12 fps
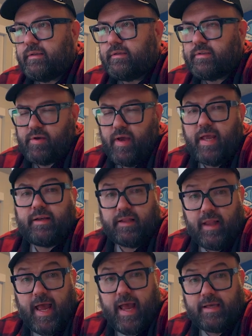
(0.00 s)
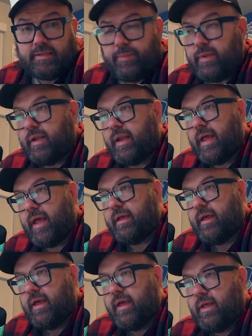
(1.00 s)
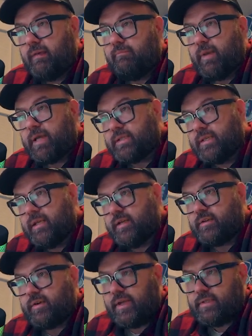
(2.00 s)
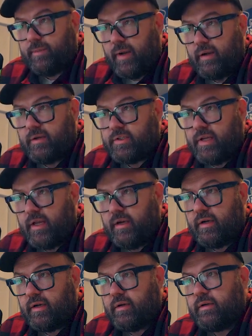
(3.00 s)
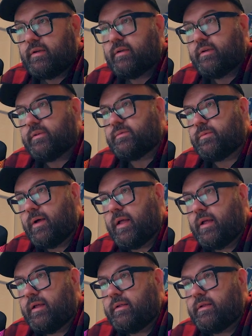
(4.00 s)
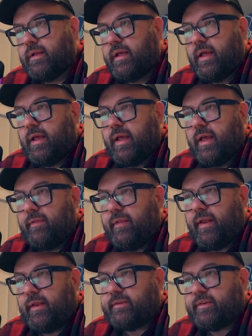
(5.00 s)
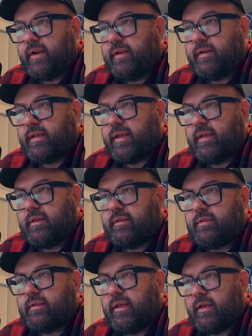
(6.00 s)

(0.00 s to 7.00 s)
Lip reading: So I had glass, but then I mixed in a transparent shader as well, and then I started to get